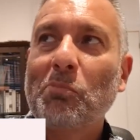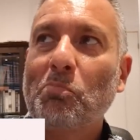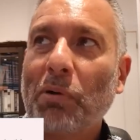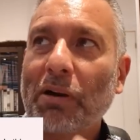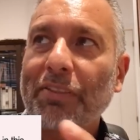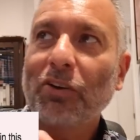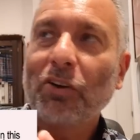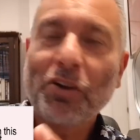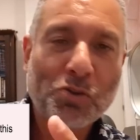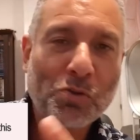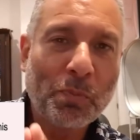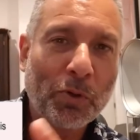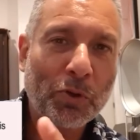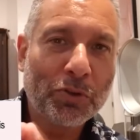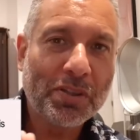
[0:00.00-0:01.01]
Barcelona
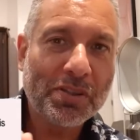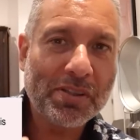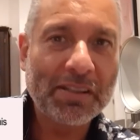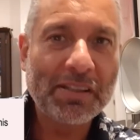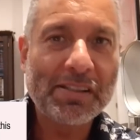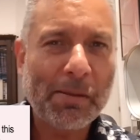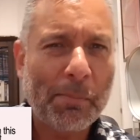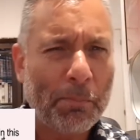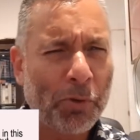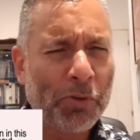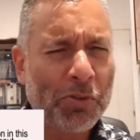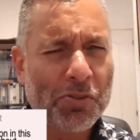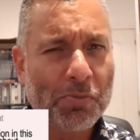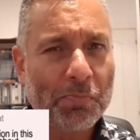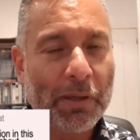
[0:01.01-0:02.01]
supporters, and there's a
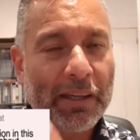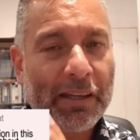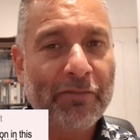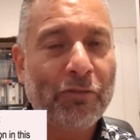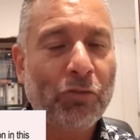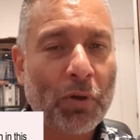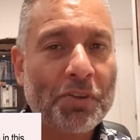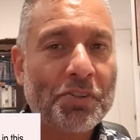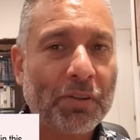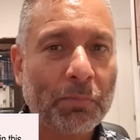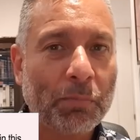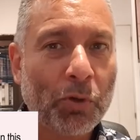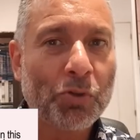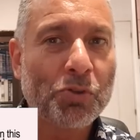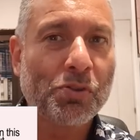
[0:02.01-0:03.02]
bunch, big influential
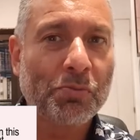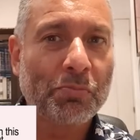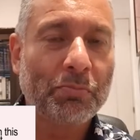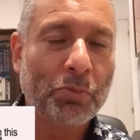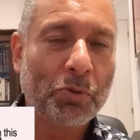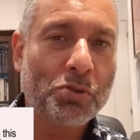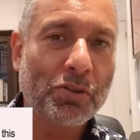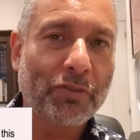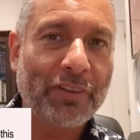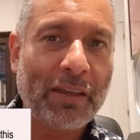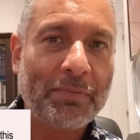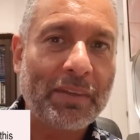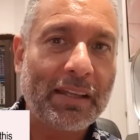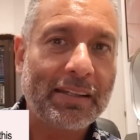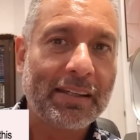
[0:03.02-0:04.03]
bunch of
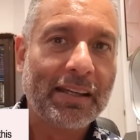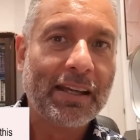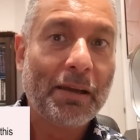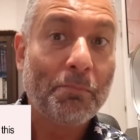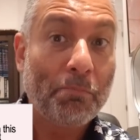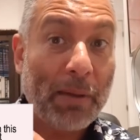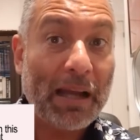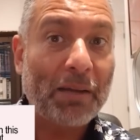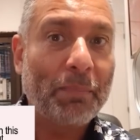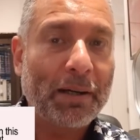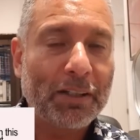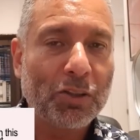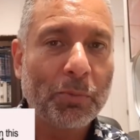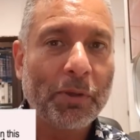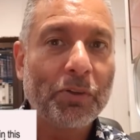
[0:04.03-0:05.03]
them that back
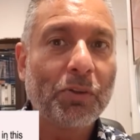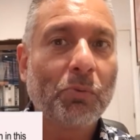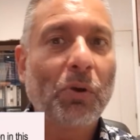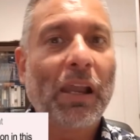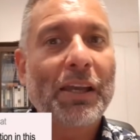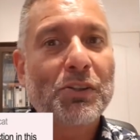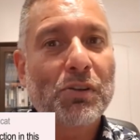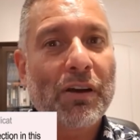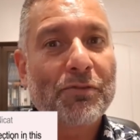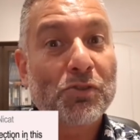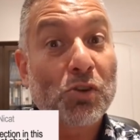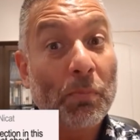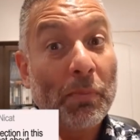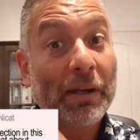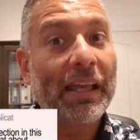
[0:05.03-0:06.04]
Bartomeu, they would like to have
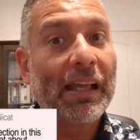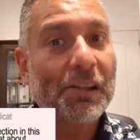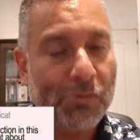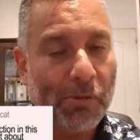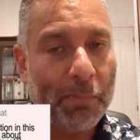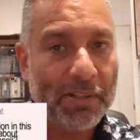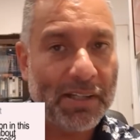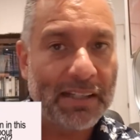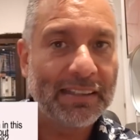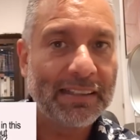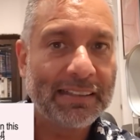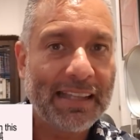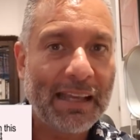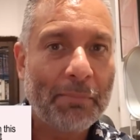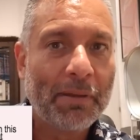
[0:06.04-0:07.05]
somebody else
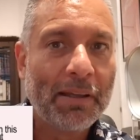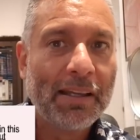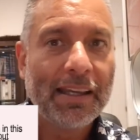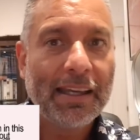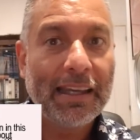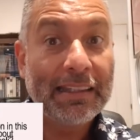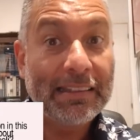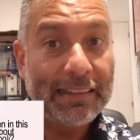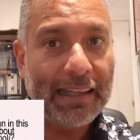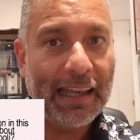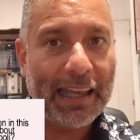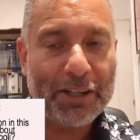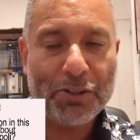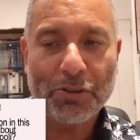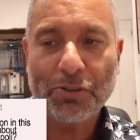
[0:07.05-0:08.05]
representing them in the
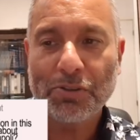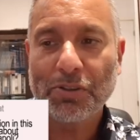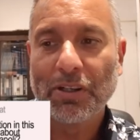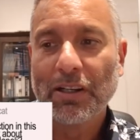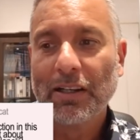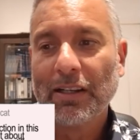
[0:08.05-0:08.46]
elections.